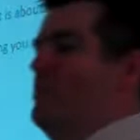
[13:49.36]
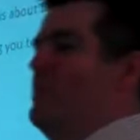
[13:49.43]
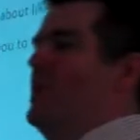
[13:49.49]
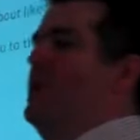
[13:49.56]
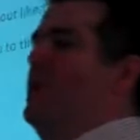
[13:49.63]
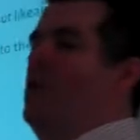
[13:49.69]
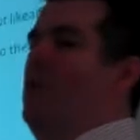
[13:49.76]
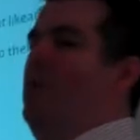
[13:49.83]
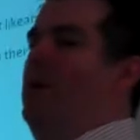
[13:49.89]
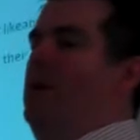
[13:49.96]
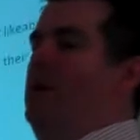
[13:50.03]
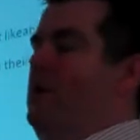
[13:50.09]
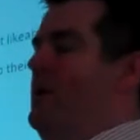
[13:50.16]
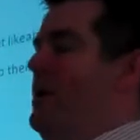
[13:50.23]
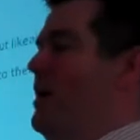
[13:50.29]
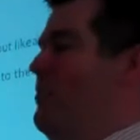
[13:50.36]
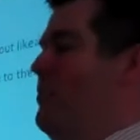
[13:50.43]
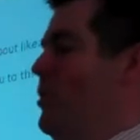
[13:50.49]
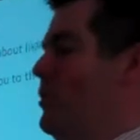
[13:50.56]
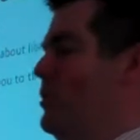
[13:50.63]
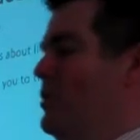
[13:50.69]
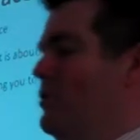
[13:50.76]
do make a comment
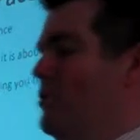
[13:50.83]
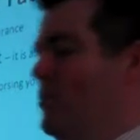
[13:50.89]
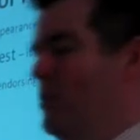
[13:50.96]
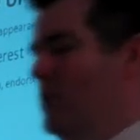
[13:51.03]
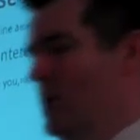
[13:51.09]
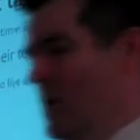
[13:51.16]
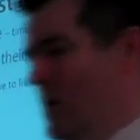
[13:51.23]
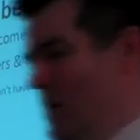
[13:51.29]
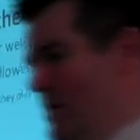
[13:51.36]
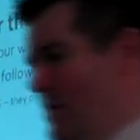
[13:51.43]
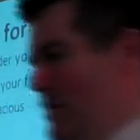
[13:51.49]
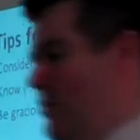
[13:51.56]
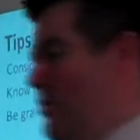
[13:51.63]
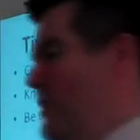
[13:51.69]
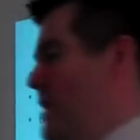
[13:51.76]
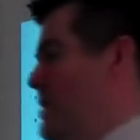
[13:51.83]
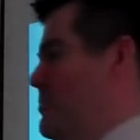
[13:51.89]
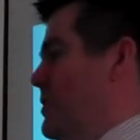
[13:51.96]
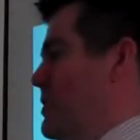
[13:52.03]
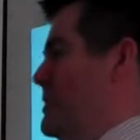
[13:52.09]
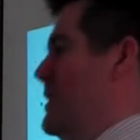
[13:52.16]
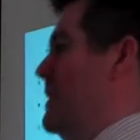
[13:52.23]
on your
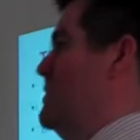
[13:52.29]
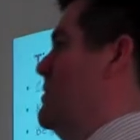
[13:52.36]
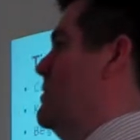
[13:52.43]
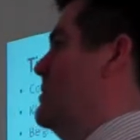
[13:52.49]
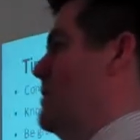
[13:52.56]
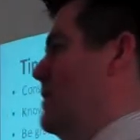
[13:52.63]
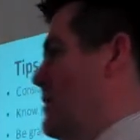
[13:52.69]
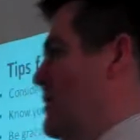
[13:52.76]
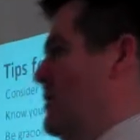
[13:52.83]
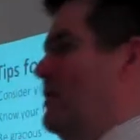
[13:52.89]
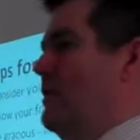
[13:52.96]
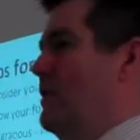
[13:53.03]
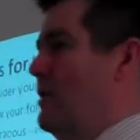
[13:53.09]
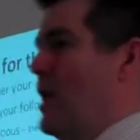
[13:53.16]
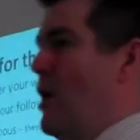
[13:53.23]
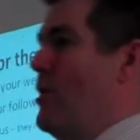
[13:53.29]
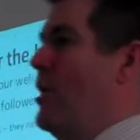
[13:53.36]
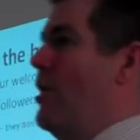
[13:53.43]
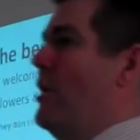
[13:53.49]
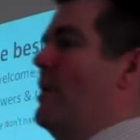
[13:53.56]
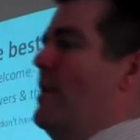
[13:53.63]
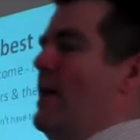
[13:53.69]
Facebook status, go and
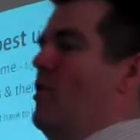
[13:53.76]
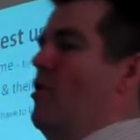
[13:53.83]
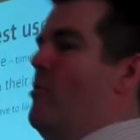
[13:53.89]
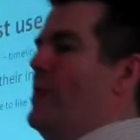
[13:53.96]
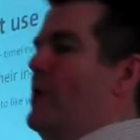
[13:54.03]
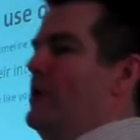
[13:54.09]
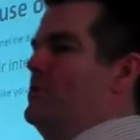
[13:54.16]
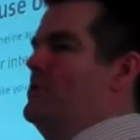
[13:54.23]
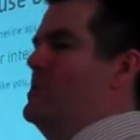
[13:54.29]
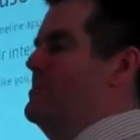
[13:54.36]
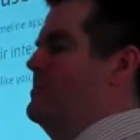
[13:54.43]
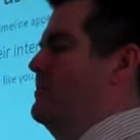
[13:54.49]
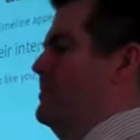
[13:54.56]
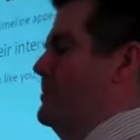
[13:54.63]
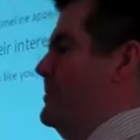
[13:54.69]
like that comment as well.